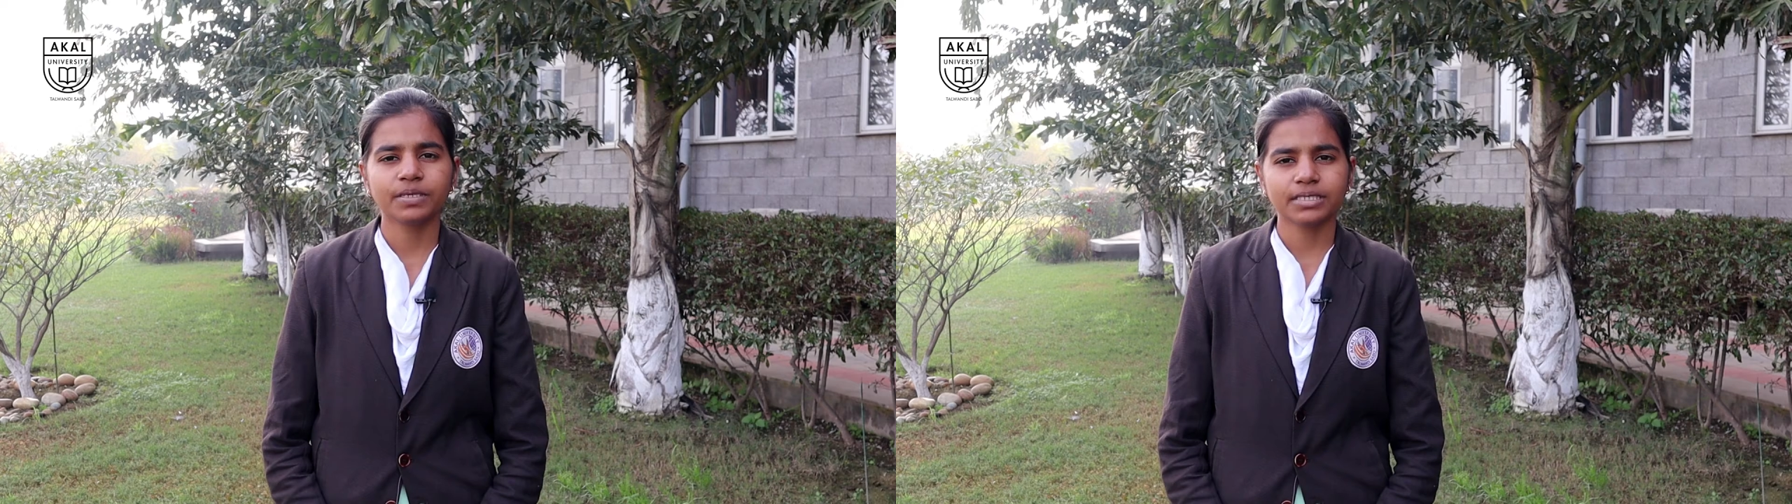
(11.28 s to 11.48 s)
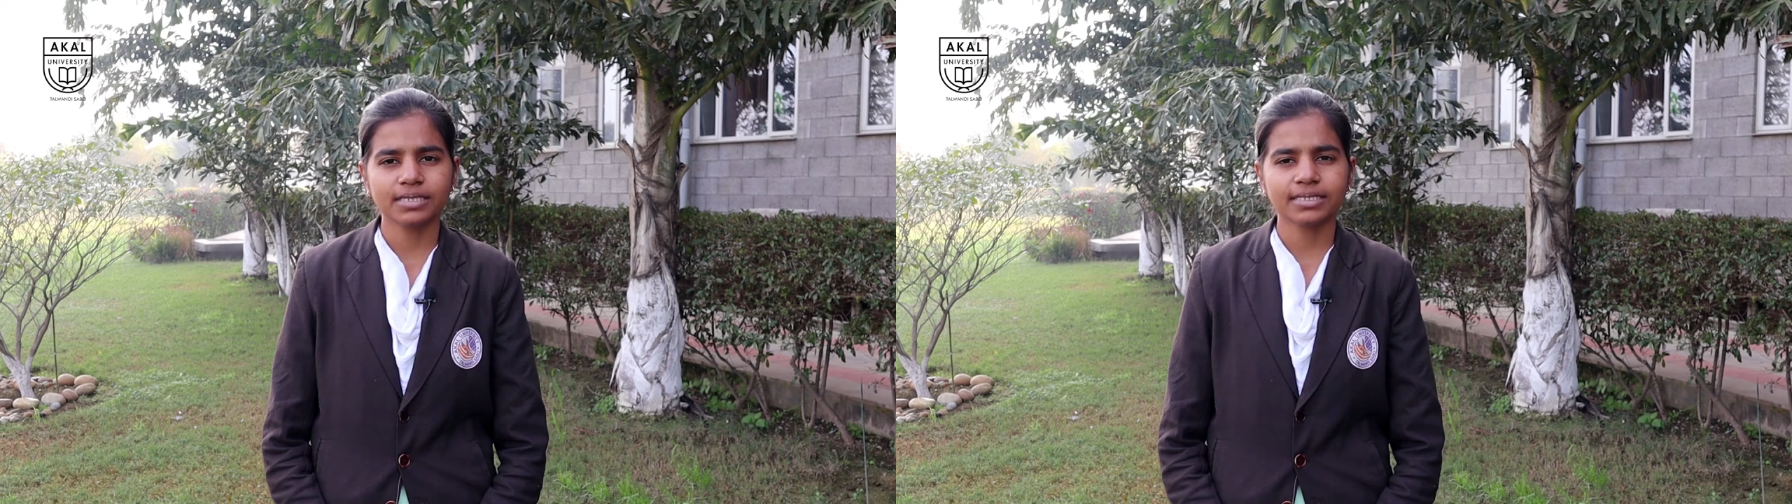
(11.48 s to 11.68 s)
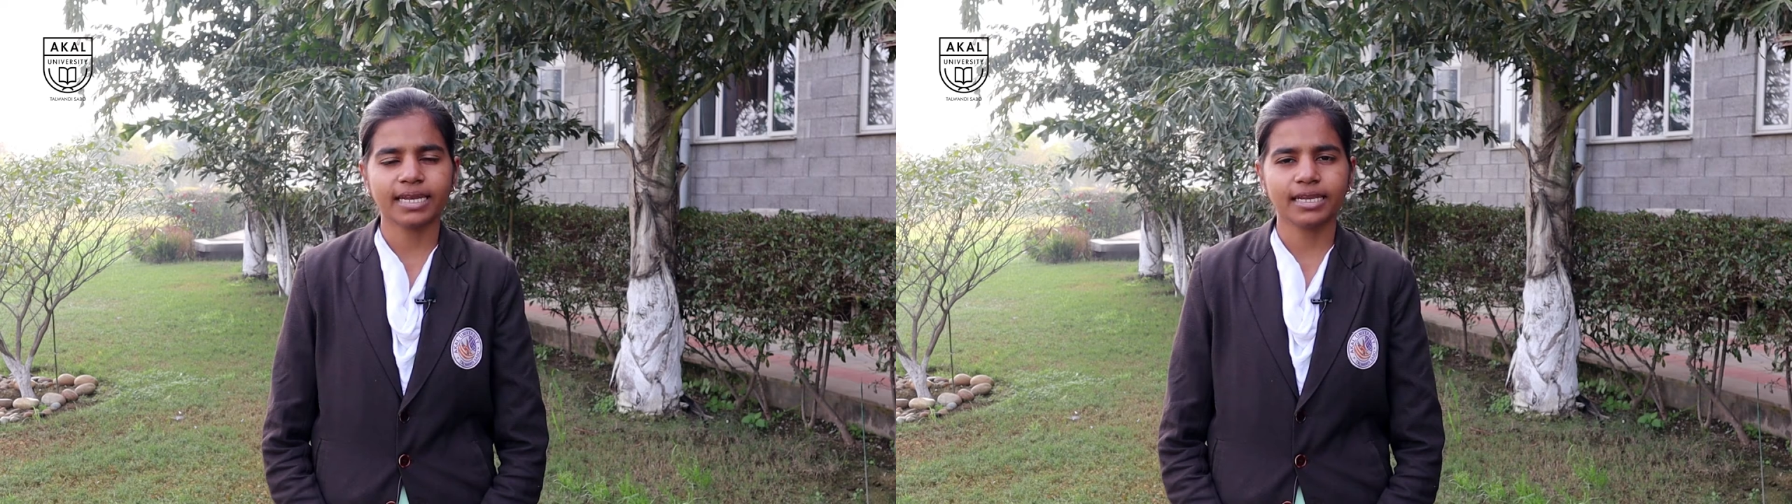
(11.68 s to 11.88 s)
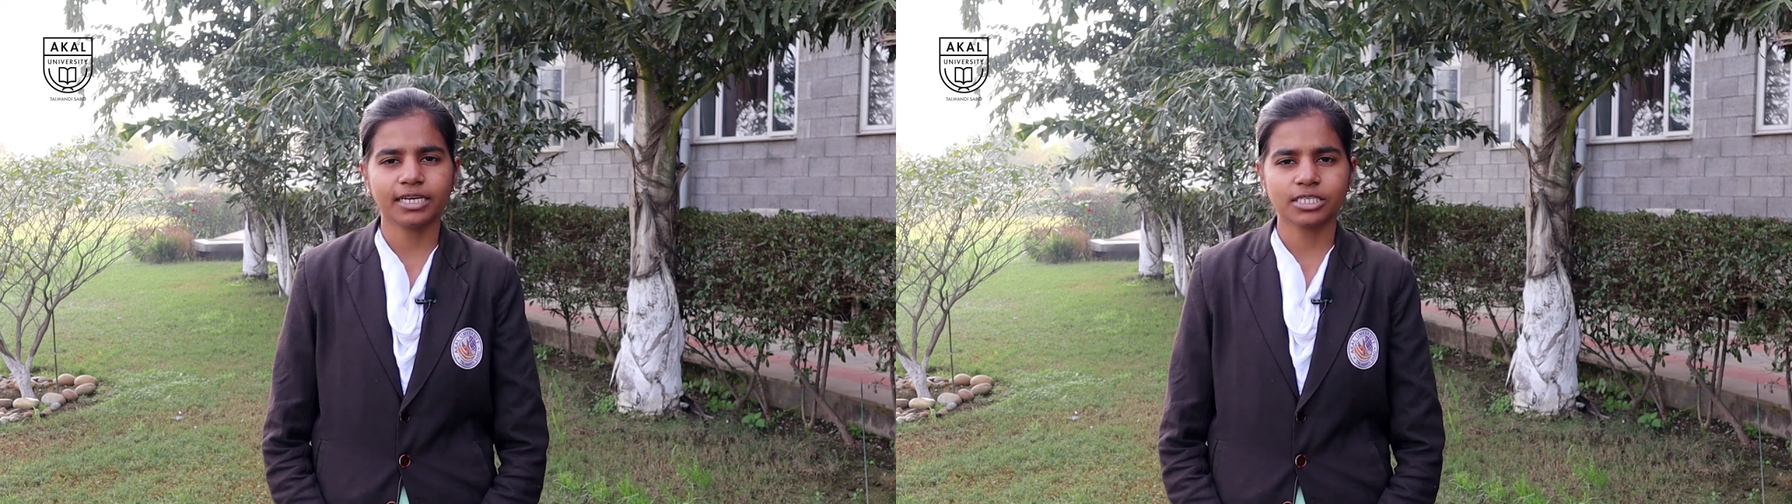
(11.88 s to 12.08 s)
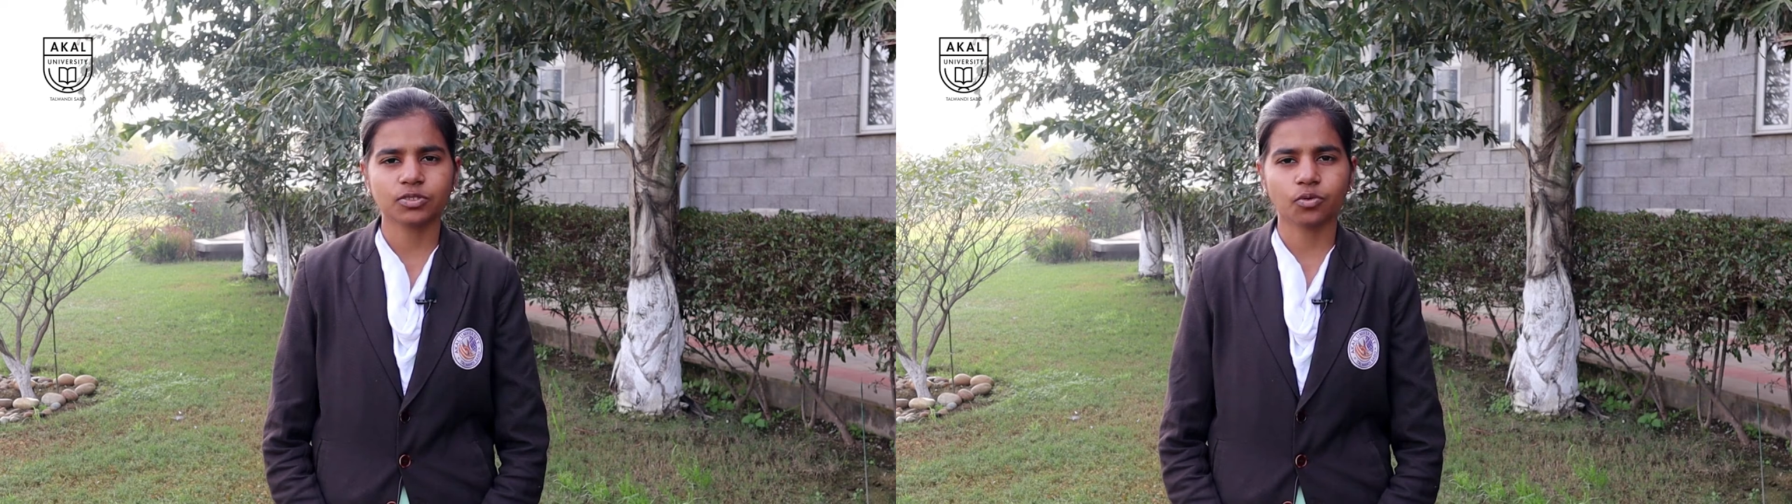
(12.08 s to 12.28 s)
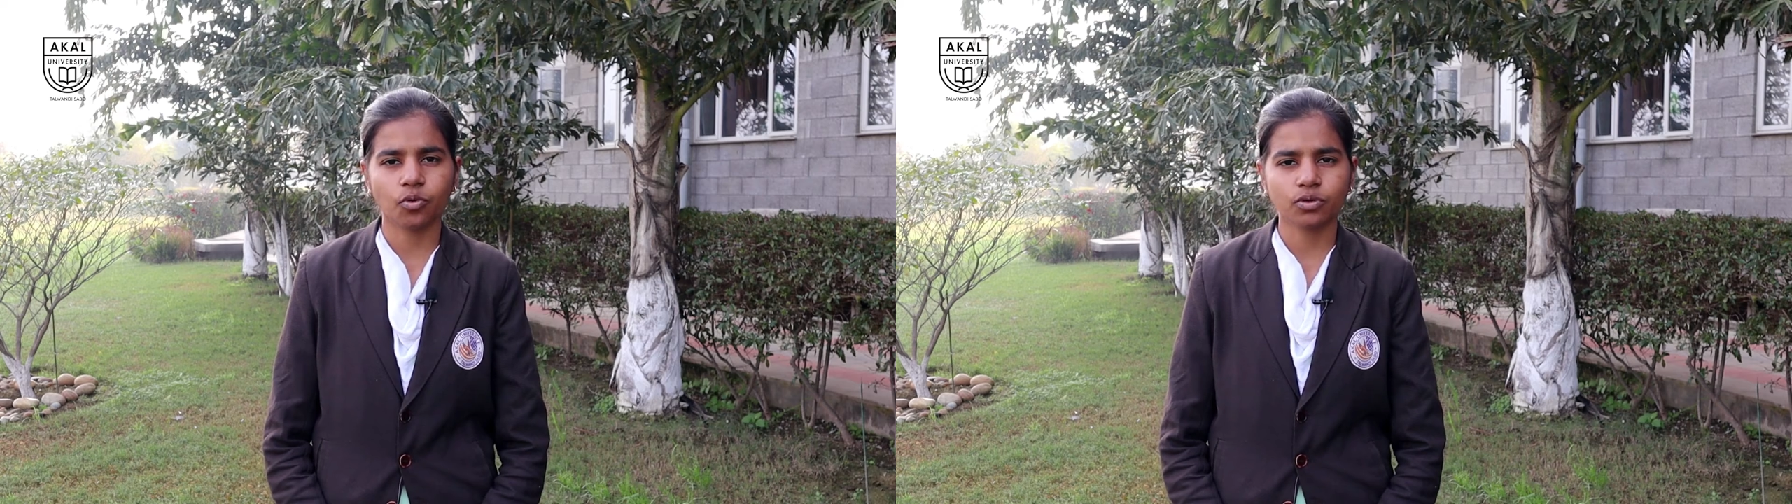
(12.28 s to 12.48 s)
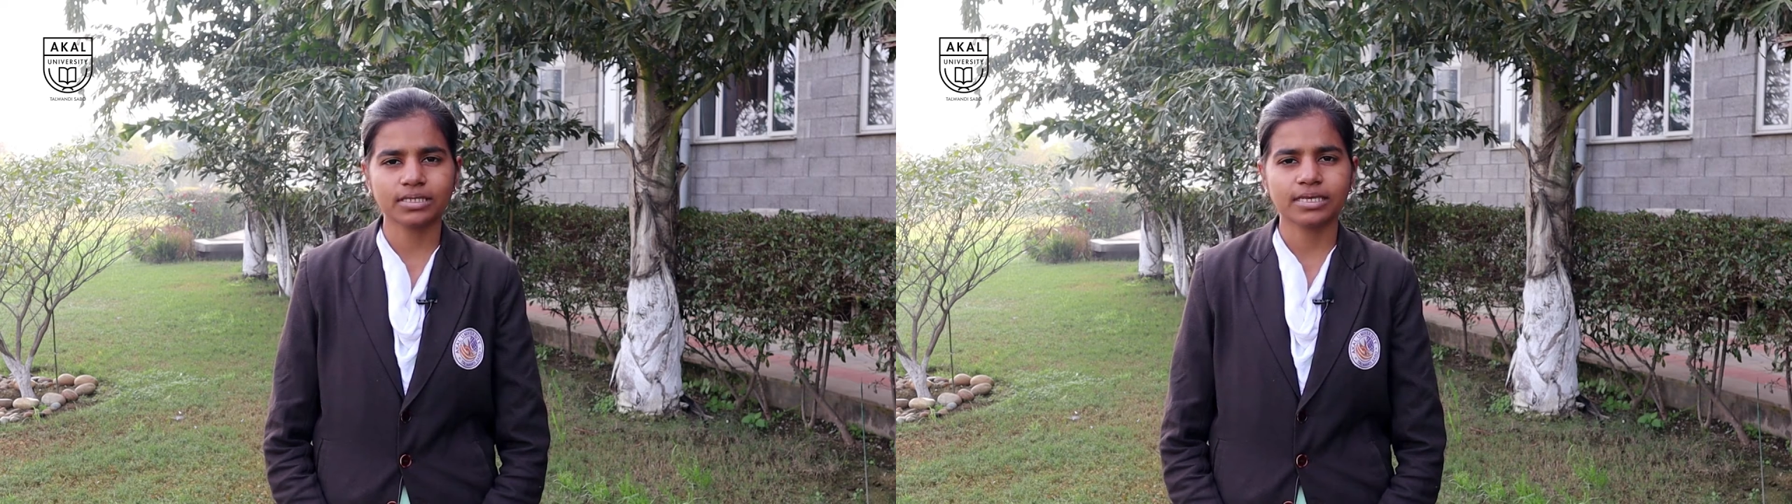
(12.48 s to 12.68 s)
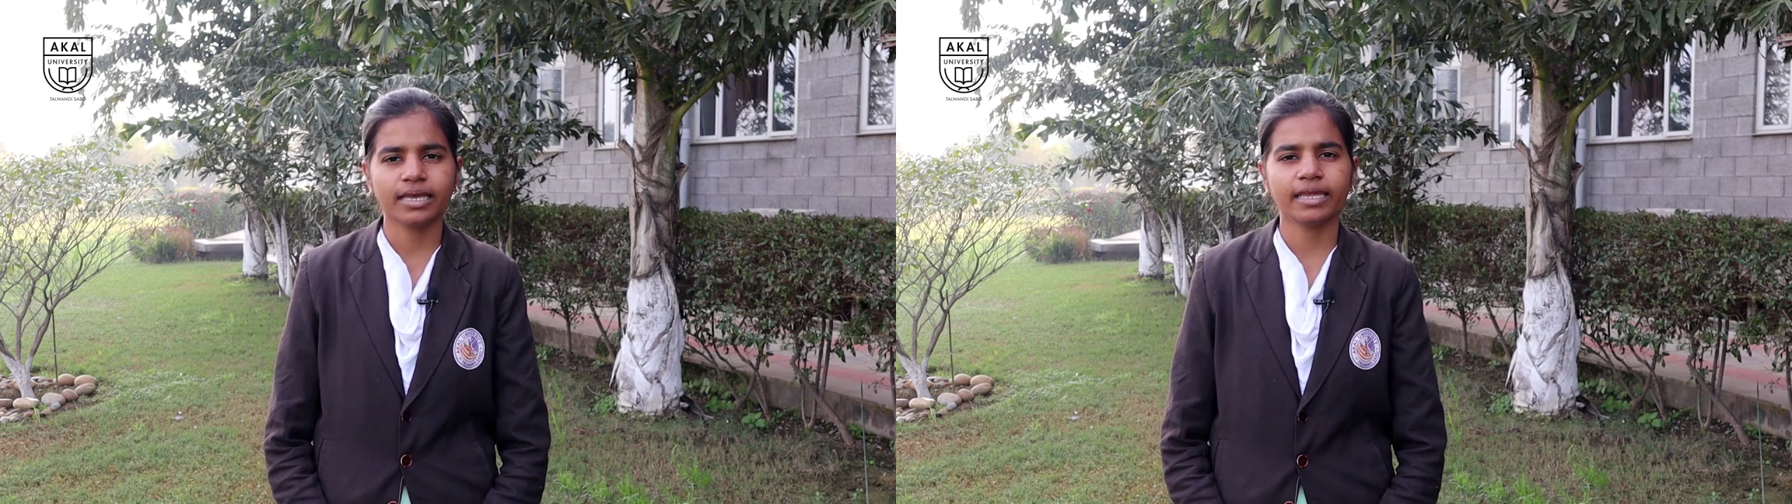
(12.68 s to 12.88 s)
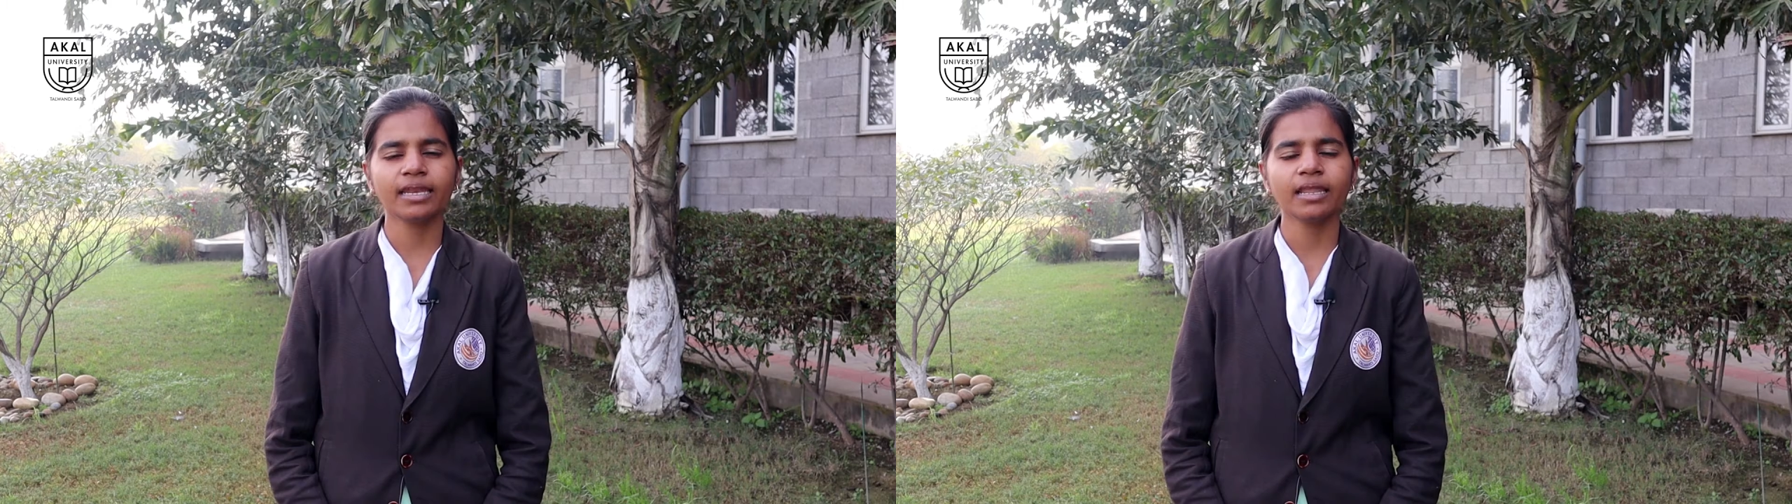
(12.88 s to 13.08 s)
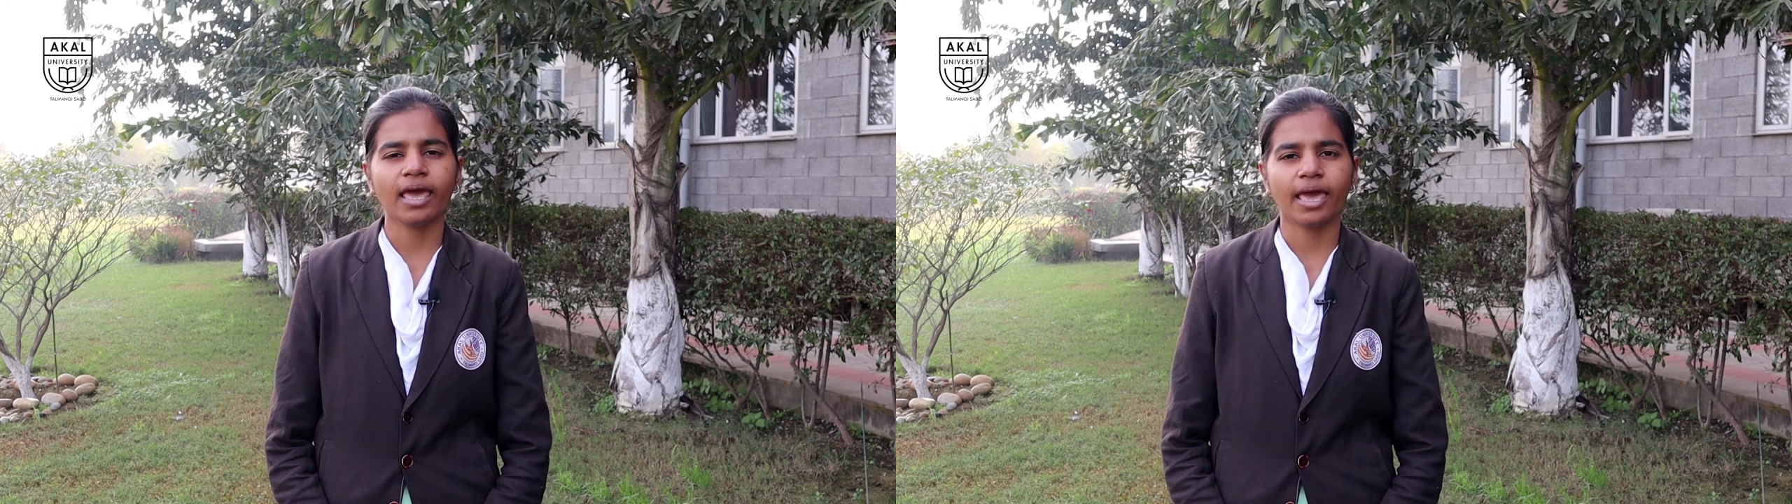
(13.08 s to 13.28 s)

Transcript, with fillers: business analytics course in